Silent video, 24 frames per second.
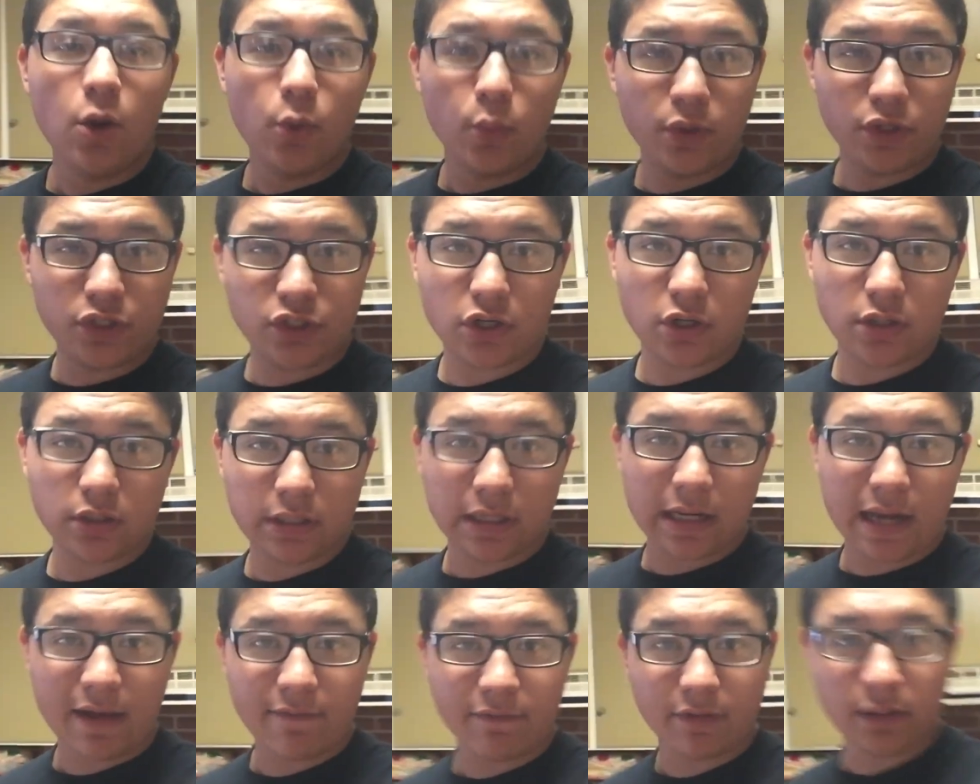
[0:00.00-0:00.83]
We sure
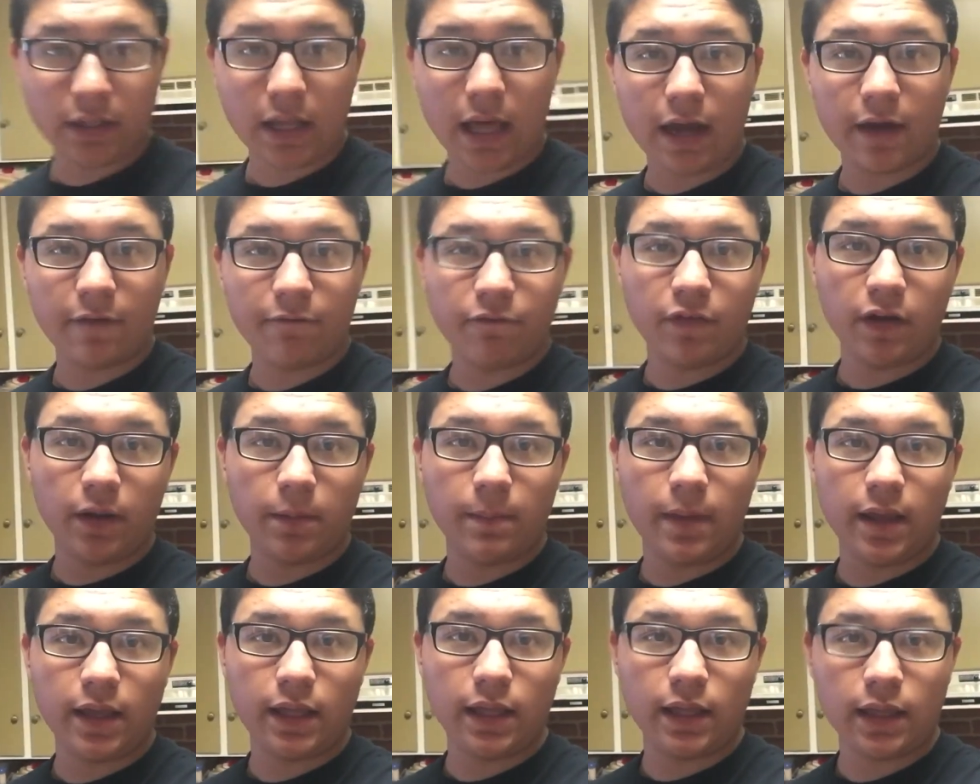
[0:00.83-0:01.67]
did have a lot of fun
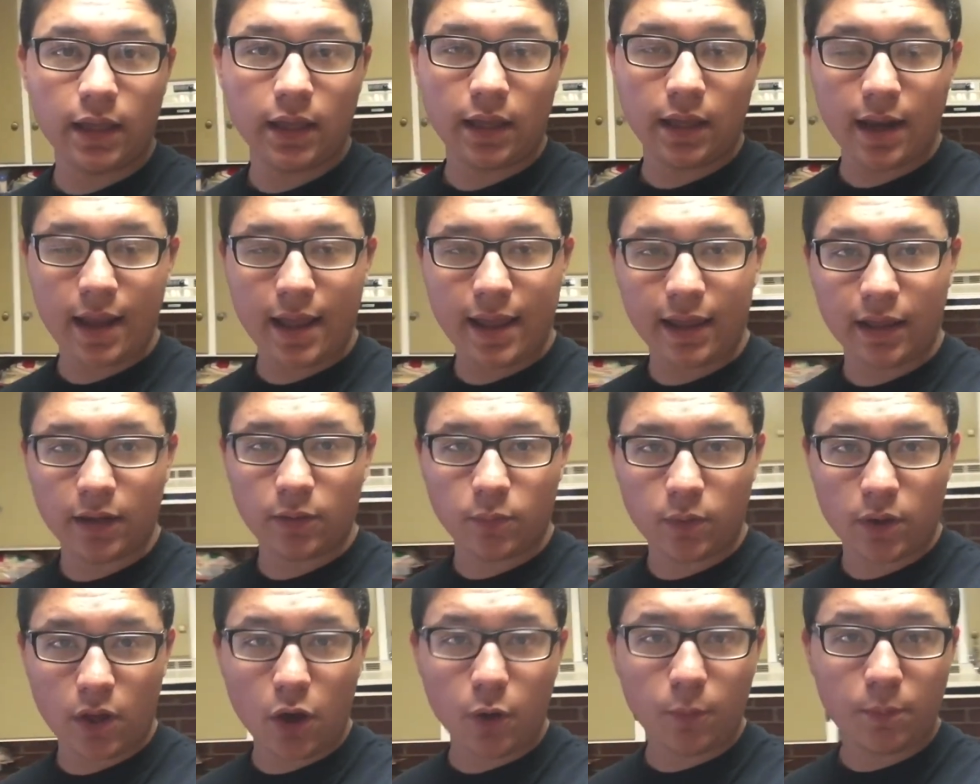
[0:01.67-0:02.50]
making it, and
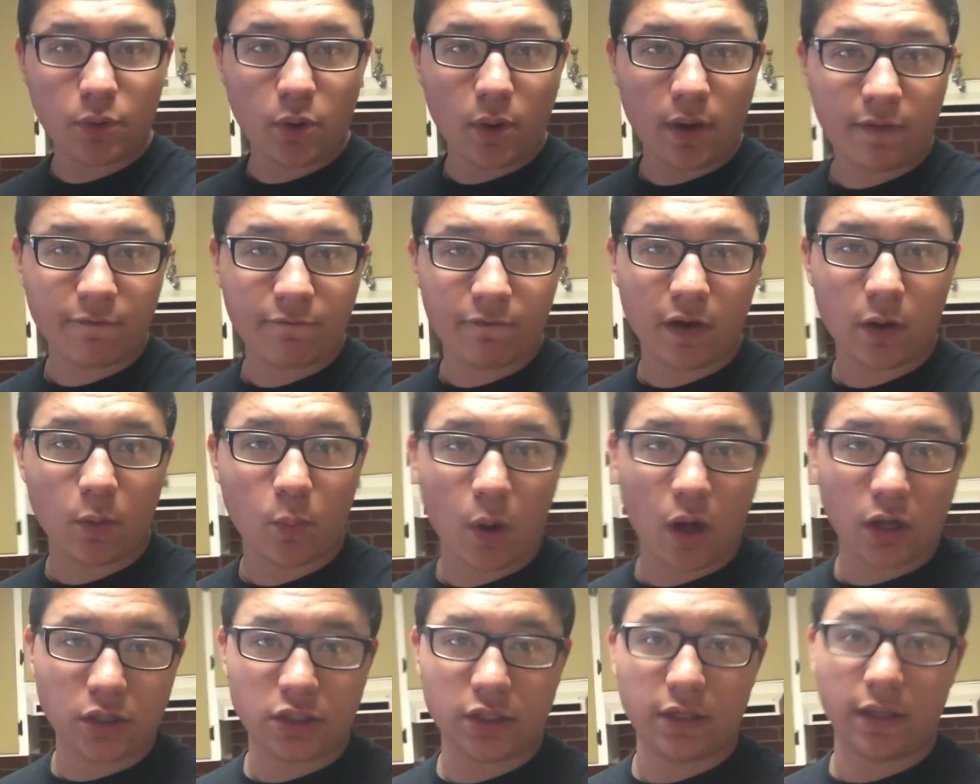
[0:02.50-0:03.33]
we hope you had fun
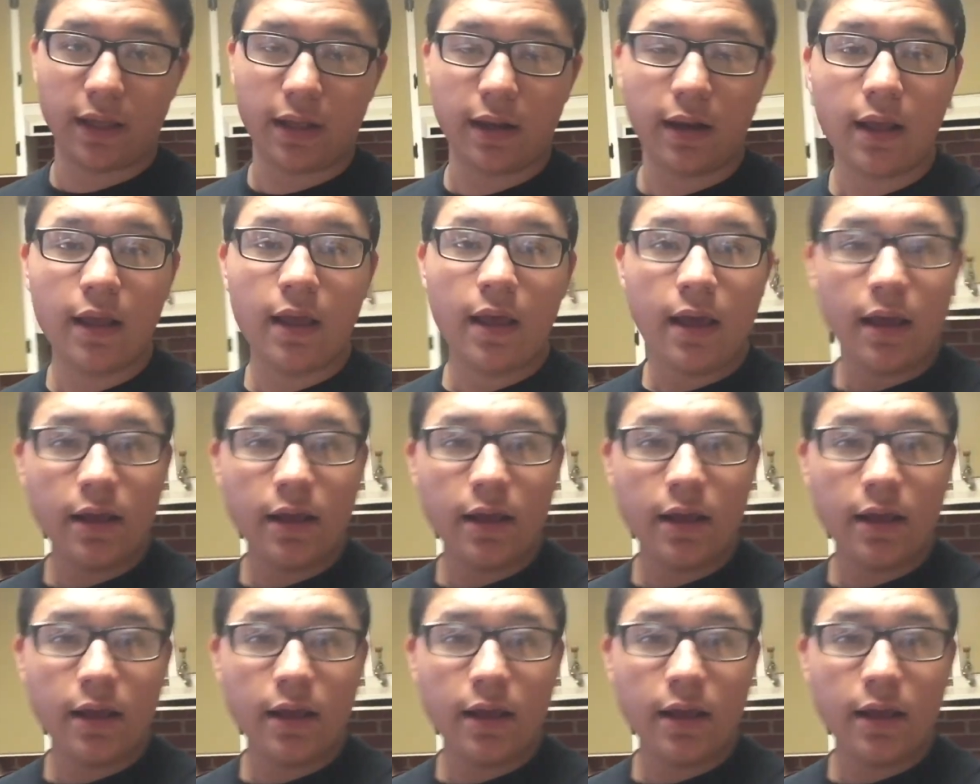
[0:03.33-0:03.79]
watching it.